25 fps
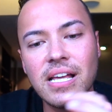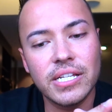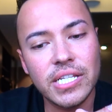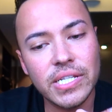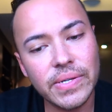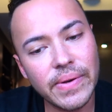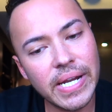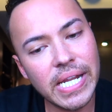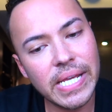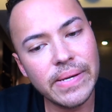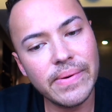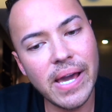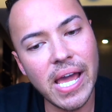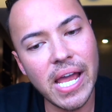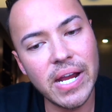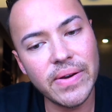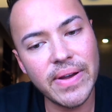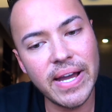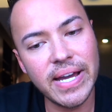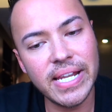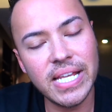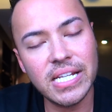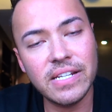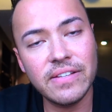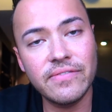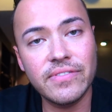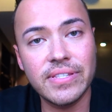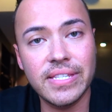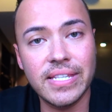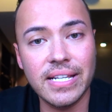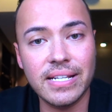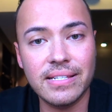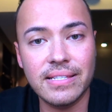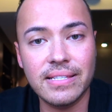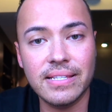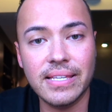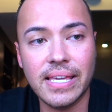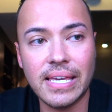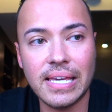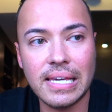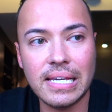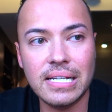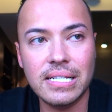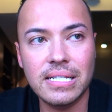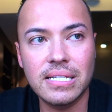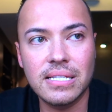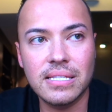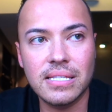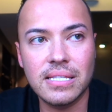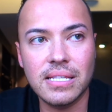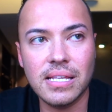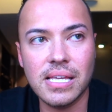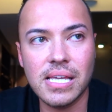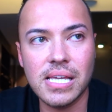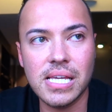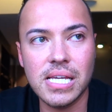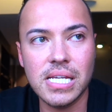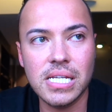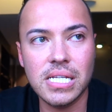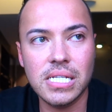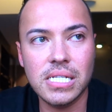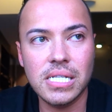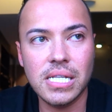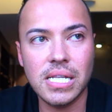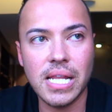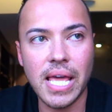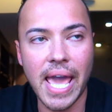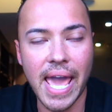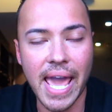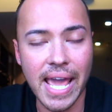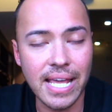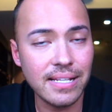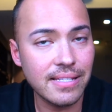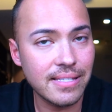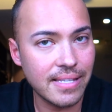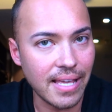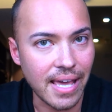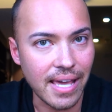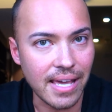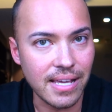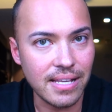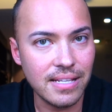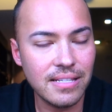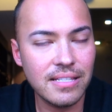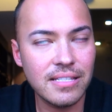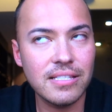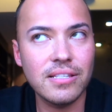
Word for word: So anyway, I ran out of 6 gigs in 8 days,